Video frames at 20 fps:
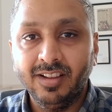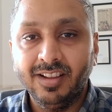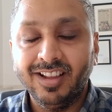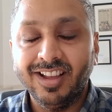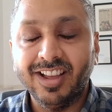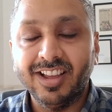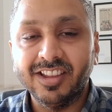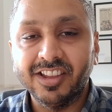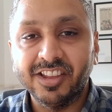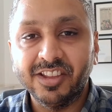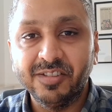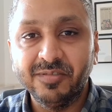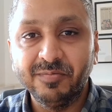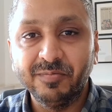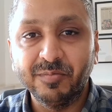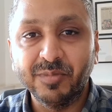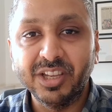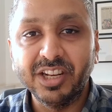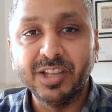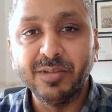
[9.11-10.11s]
Hi,
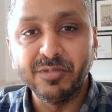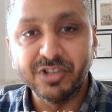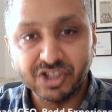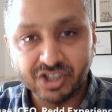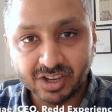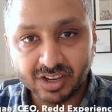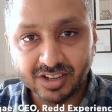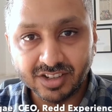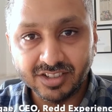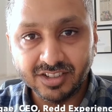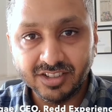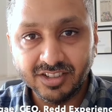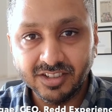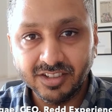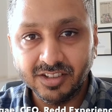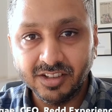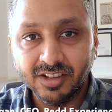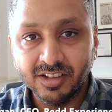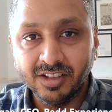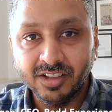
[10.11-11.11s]
my name is Sharan.
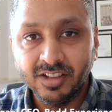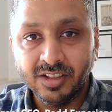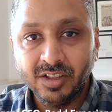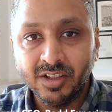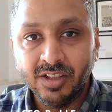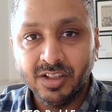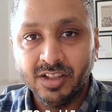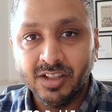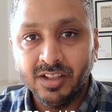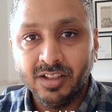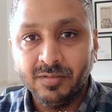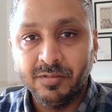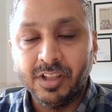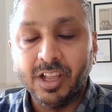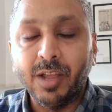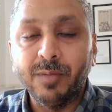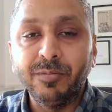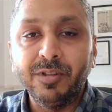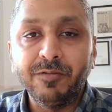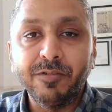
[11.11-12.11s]

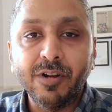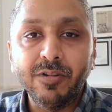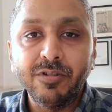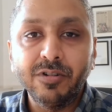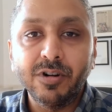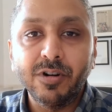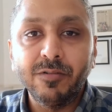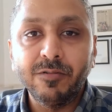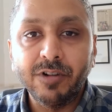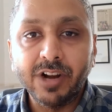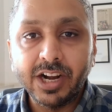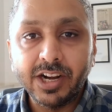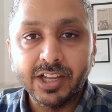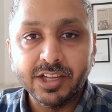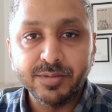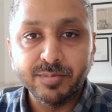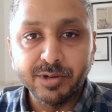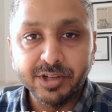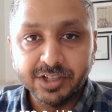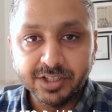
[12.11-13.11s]
I'm the founder of Red
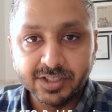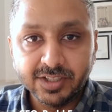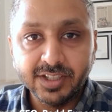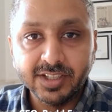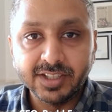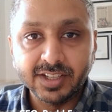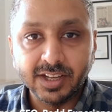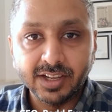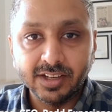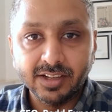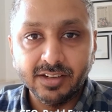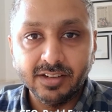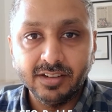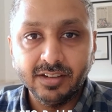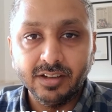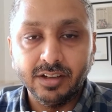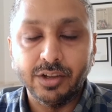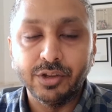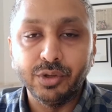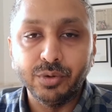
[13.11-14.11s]
Experience Design,
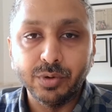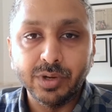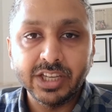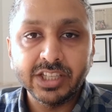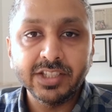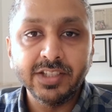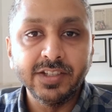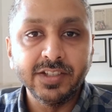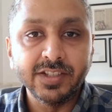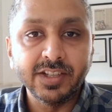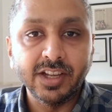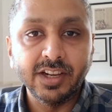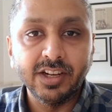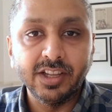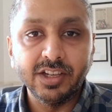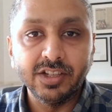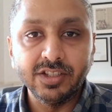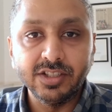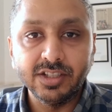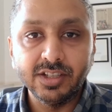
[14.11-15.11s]
a UX design
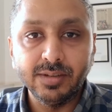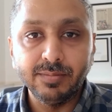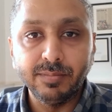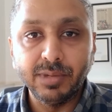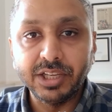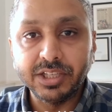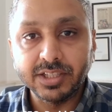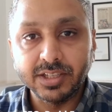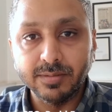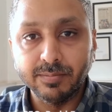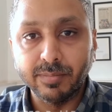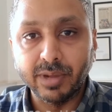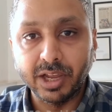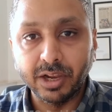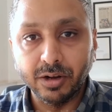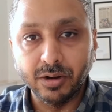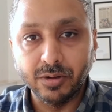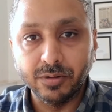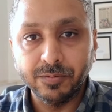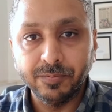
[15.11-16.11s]
agency based in
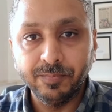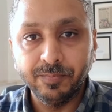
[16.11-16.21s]
Bangalore.